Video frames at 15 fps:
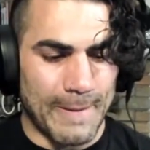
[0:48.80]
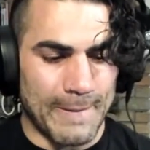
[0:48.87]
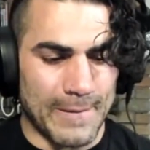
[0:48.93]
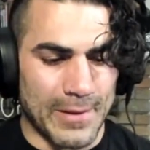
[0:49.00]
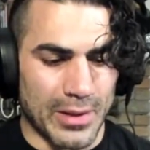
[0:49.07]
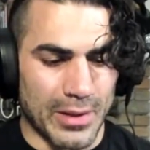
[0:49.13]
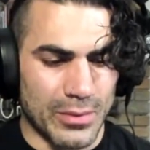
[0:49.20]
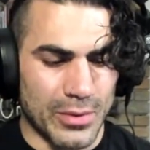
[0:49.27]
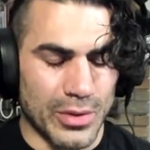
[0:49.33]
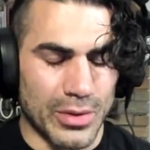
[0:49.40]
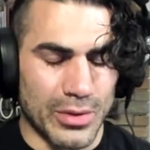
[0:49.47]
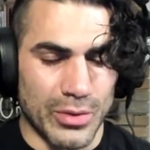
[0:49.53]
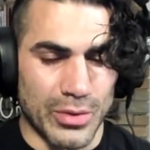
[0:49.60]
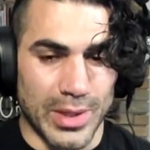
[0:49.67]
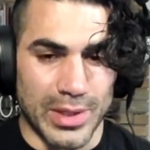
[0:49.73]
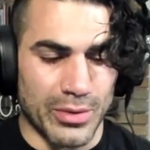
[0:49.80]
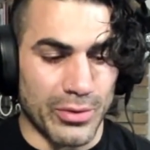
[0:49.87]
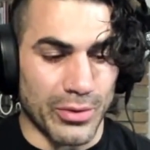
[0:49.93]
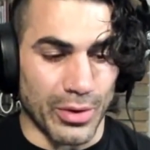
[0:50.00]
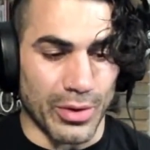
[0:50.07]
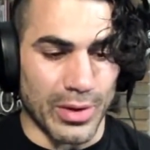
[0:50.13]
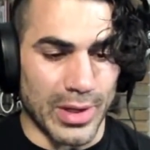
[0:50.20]
and I couldn't do that to
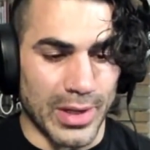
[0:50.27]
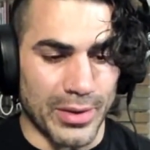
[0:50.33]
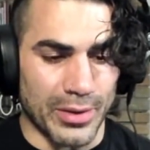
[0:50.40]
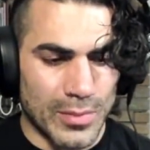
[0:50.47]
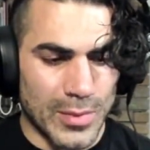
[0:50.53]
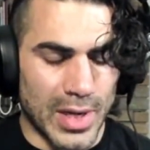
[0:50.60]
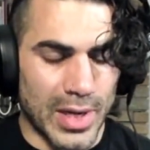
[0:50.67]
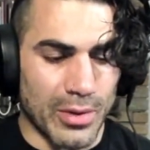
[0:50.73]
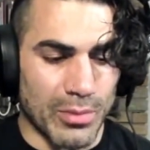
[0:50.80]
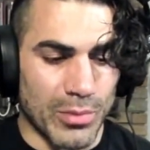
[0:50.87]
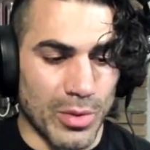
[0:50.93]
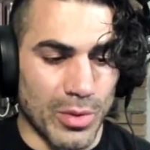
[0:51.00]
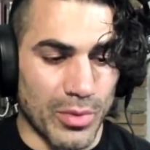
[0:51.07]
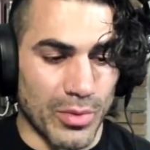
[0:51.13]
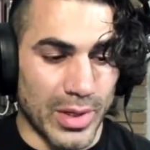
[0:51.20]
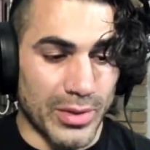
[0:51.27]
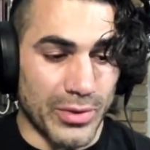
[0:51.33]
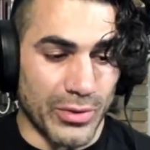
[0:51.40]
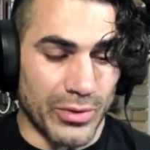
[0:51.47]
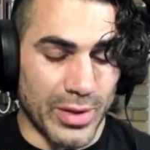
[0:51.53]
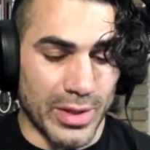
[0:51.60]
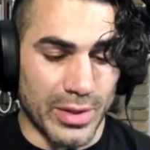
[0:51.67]
her either. I had a moment where I
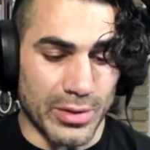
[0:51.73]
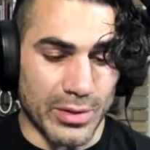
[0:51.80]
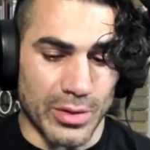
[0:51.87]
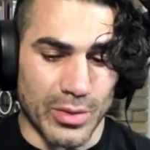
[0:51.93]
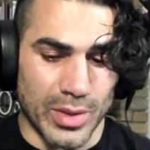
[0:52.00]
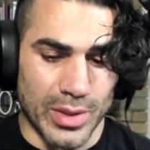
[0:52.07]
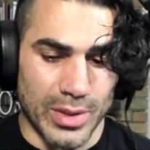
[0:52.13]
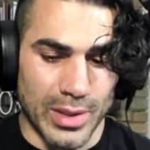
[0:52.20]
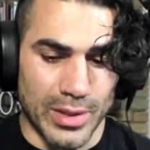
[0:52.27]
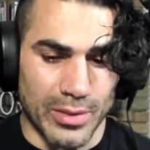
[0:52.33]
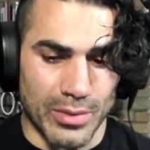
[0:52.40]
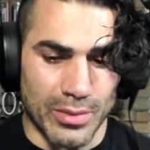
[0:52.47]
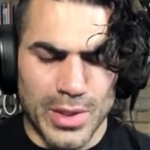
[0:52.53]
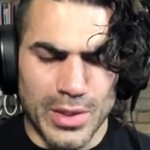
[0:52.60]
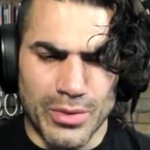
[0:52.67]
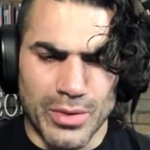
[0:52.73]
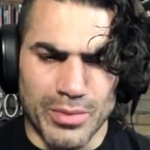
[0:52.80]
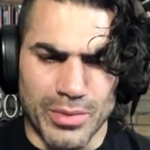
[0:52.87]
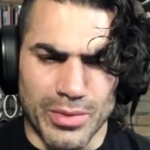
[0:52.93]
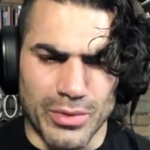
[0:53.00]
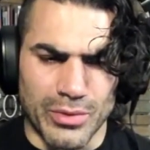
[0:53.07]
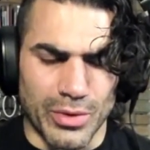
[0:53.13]
just said, you know what, I don't
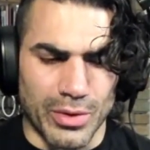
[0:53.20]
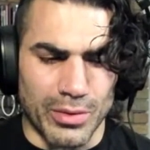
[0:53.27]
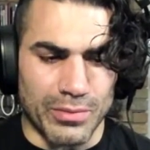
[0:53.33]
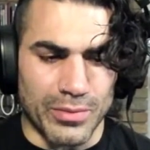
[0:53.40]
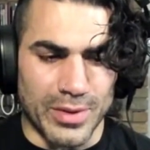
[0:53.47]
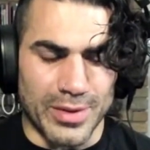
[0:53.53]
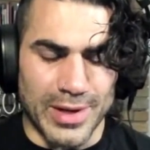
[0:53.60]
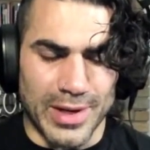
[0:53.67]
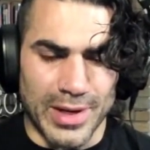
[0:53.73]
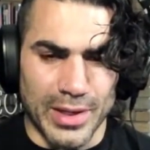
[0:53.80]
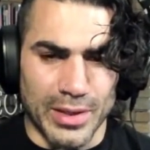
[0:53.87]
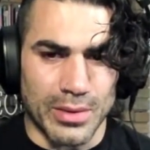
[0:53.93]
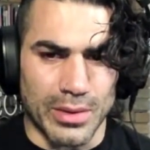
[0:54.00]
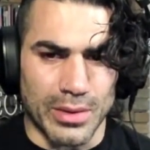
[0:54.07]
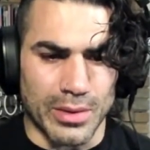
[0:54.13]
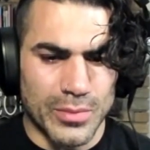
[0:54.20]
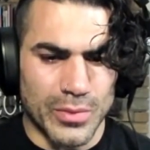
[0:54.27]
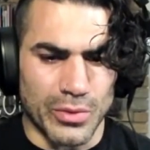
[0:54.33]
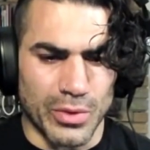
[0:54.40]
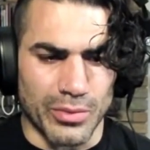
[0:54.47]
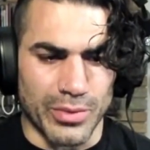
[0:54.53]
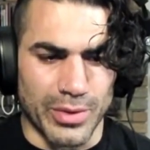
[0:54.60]
even deserve to die. I
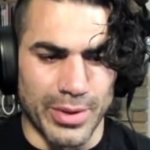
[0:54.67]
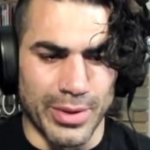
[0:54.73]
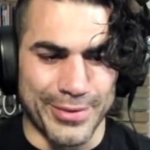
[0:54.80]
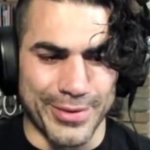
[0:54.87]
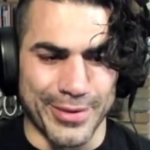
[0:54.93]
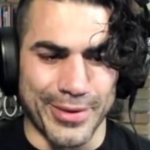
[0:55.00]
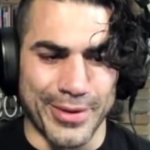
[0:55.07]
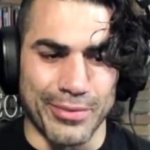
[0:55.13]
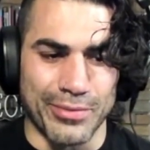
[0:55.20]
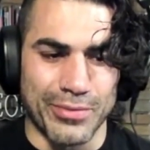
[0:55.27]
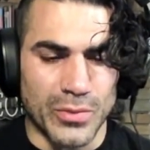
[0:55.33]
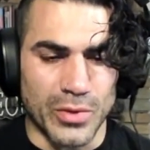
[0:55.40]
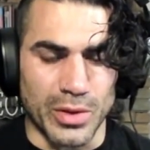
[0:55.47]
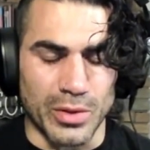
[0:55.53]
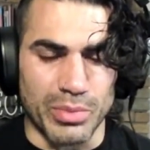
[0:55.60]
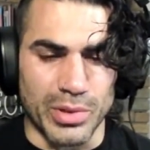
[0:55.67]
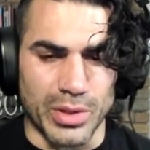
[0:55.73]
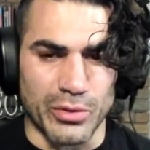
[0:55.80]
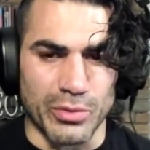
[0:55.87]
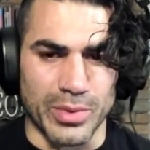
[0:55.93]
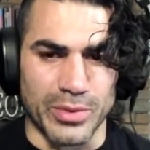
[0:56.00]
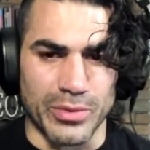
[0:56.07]
deserve to live, so I could
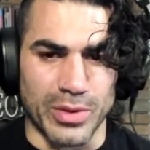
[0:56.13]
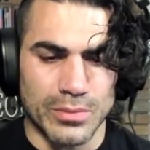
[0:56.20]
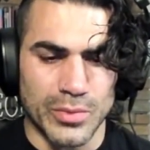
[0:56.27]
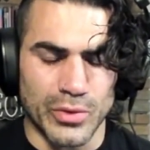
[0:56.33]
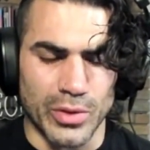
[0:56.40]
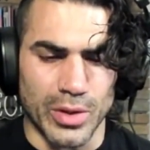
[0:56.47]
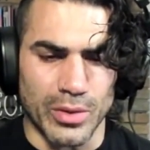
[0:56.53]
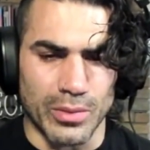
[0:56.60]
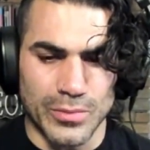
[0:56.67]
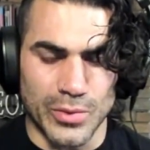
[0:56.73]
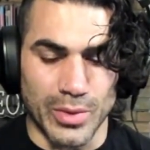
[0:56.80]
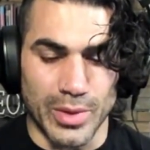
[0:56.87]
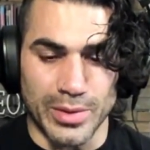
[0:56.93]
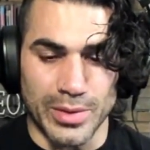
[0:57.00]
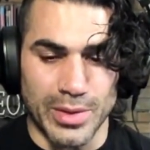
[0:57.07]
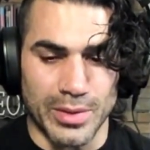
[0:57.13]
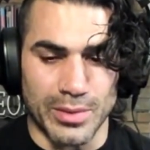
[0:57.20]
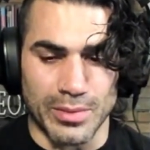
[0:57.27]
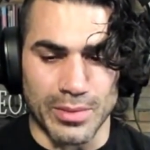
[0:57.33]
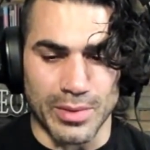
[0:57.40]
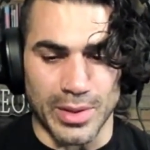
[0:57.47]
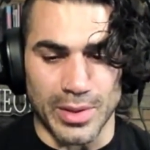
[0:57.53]
punish myself slow. So I did.
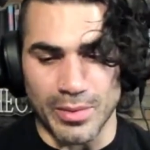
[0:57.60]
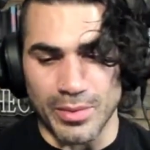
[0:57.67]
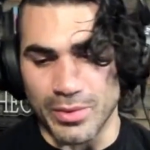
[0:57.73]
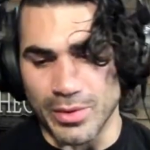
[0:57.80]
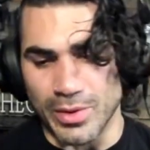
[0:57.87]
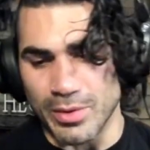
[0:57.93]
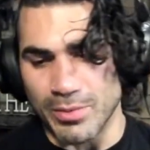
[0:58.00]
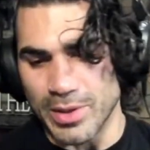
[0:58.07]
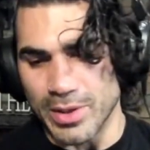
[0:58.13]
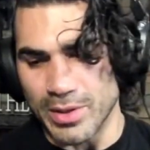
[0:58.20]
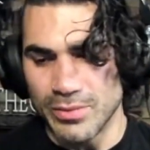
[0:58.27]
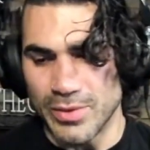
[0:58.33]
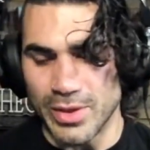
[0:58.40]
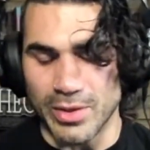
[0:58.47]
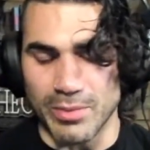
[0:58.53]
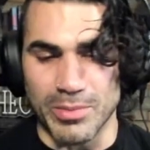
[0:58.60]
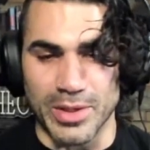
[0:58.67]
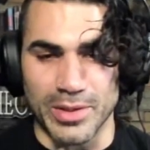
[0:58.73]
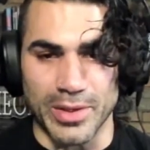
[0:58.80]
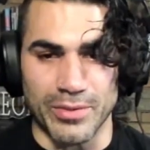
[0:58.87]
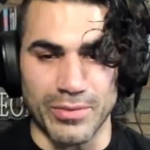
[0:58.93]
I never thought about taking my life